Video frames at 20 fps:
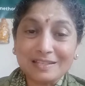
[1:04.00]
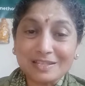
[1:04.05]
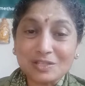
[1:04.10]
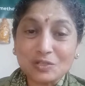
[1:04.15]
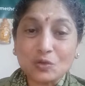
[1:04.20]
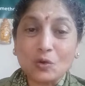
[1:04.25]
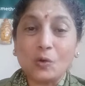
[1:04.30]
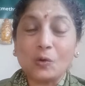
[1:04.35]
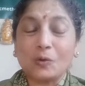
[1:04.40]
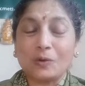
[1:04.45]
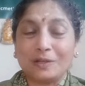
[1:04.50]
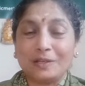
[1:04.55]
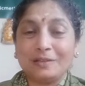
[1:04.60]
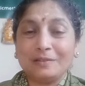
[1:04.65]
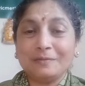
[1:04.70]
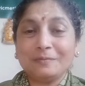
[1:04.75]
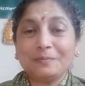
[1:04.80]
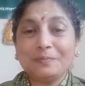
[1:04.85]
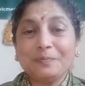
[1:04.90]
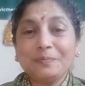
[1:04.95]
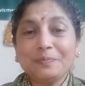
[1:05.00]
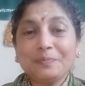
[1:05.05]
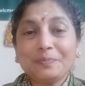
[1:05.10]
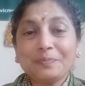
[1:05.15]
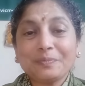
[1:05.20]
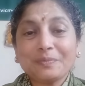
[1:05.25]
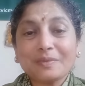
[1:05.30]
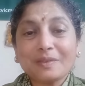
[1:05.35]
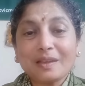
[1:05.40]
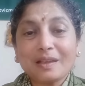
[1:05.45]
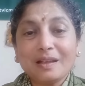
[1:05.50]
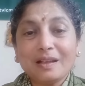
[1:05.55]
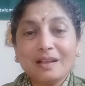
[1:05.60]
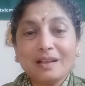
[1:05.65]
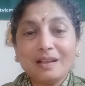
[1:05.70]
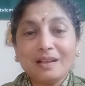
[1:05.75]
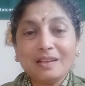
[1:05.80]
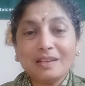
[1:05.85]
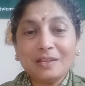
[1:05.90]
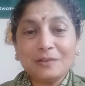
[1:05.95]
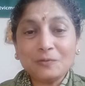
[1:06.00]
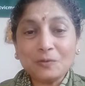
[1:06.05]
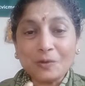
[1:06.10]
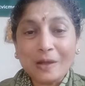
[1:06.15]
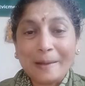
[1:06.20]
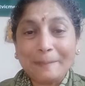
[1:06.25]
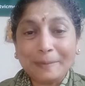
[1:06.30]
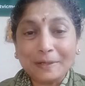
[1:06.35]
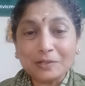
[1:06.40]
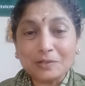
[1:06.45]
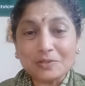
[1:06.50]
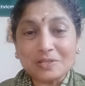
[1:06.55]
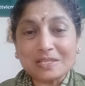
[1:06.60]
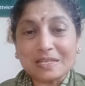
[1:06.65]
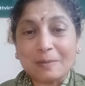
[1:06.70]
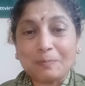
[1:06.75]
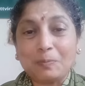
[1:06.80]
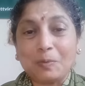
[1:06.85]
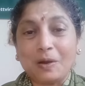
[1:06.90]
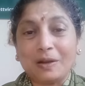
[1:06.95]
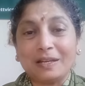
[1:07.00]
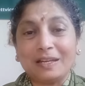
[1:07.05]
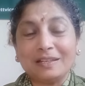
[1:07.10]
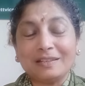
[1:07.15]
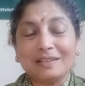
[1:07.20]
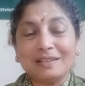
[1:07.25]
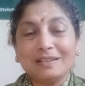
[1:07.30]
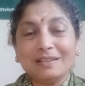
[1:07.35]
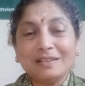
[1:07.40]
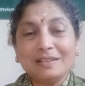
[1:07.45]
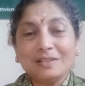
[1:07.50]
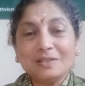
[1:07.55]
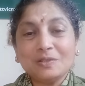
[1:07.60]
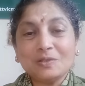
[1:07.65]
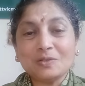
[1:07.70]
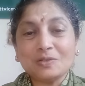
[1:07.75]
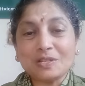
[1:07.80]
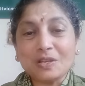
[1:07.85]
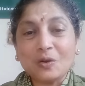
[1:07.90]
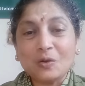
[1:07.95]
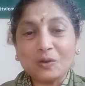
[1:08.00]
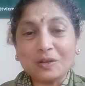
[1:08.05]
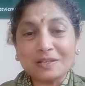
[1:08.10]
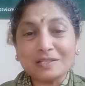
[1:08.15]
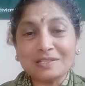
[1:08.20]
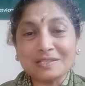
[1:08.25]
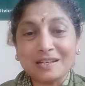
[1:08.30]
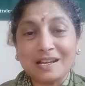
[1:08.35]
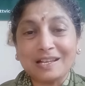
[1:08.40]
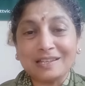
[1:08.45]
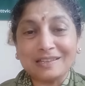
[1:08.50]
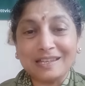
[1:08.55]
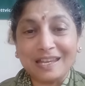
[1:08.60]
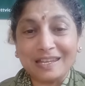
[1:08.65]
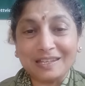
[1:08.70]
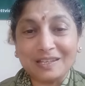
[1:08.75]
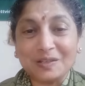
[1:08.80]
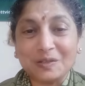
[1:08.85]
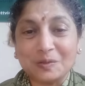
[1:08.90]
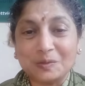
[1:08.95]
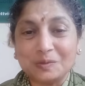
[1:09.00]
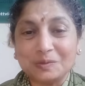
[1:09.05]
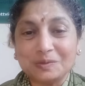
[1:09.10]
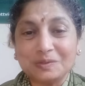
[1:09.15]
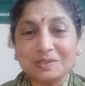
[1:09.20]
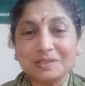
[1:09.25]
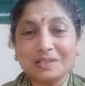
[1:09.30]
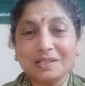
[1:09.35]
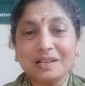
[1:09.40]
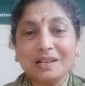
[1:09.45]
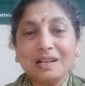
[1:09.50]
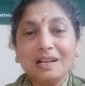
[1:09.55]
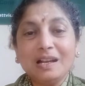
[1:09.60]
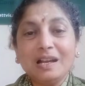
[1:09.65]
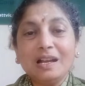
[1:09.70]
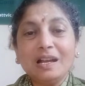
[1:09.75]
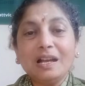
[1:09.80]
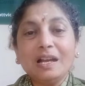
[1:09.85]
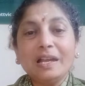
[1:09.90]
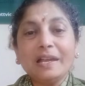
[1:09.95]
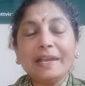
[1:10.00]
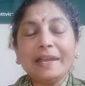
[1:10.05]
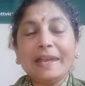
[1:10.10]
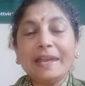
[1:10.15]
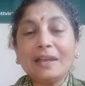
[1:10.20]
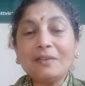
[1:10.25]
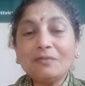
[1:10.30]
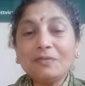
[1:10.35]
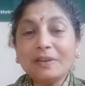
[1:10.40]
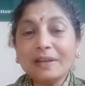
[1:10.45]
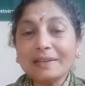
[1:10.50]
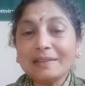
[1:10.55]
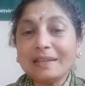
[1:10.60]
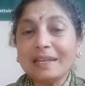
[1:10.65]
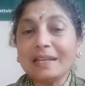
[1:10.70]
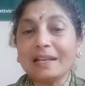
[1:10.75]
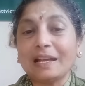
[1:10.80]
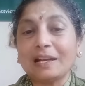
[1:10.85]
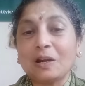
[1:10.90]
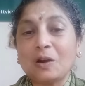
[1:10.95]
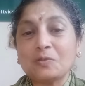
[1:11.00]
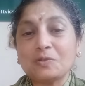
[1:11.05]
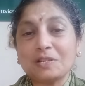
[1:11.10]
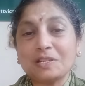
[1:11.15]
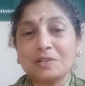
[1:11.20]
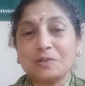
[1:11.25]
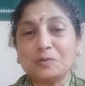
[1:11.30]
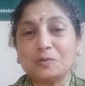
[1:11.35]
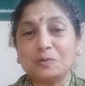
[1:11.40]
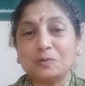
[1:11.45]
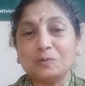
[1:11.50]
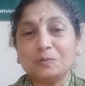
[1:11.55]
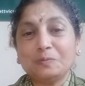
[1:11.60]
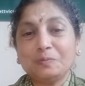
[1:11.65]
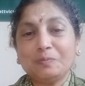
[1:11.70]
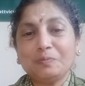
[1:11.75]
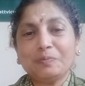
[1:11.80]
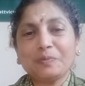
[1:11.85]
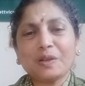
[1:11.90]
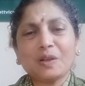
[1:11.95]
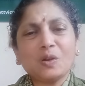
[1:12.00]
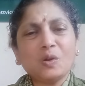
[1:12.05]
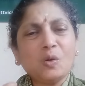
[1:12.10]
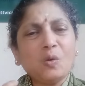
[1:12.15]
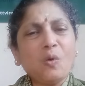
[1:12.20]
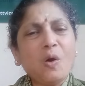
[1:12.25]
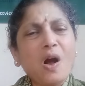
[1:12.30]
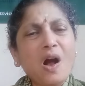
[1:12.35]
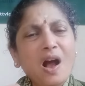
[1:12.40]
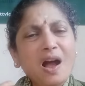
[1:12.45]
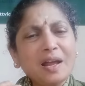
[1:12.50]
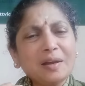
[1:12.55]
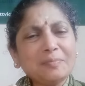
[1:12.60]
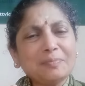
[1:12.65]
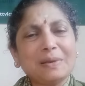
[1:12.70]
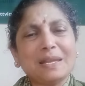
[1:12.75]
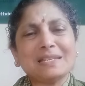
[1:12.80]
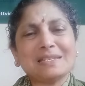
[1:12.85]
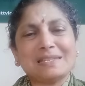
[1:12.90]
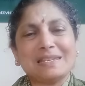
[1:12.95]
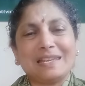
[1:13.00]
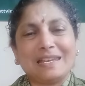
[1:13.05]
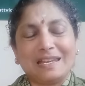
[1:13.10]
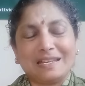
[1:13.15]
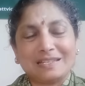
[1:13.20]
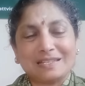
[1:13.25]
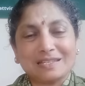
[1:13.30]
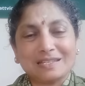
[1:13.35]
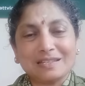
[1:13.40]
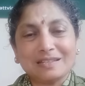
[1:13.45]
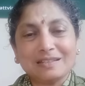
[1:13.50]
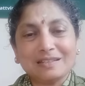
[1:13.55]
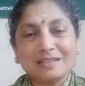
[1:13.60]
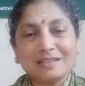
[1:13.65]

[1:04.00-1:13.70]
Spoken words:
a stone, if you happen to step on it, say, oh Krishna, thank you. Everything around you, go on blessing it.